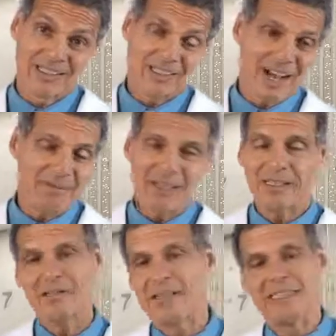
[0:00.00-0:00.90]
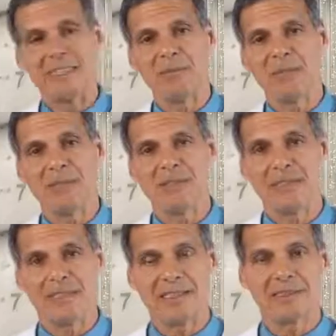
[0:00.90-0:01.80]
So I'm not crazy about
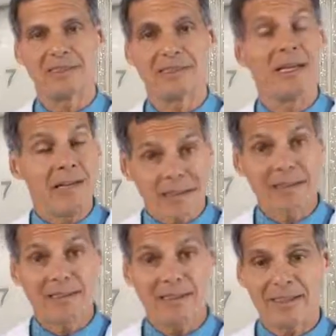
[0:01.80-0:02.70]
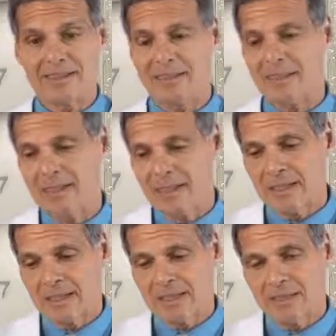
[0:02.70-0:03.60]
using licorice. The other thing is that
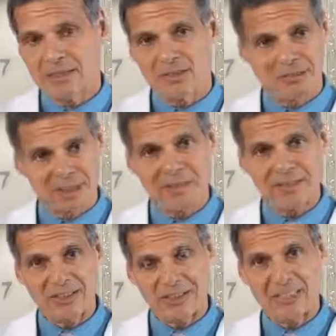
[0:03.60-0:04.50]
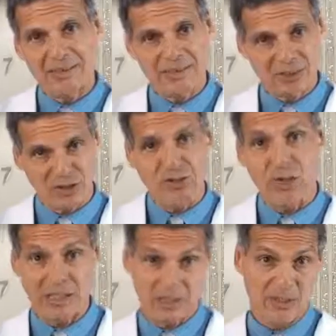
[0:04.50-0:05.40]
there's some very serious
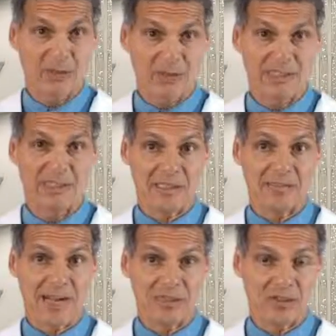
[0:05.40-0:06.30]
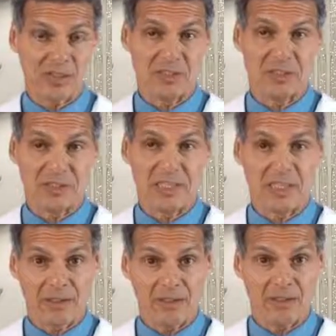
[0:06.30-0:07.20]
drug-nutrient interactions that
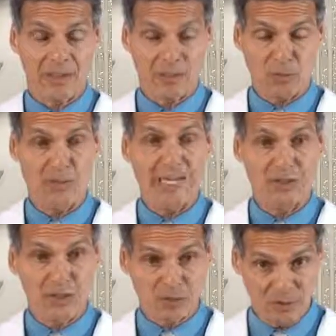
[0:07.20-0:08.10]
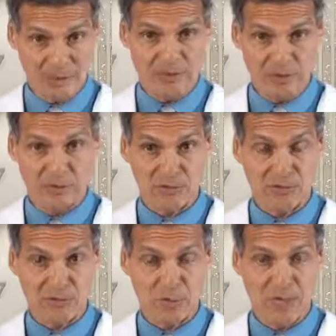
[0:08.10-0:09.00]
are related to licorice
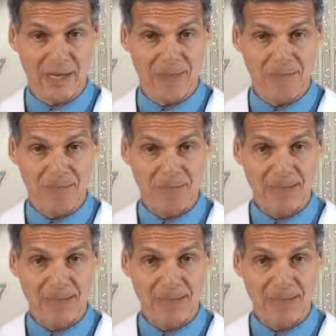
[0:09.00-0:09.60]
root as well.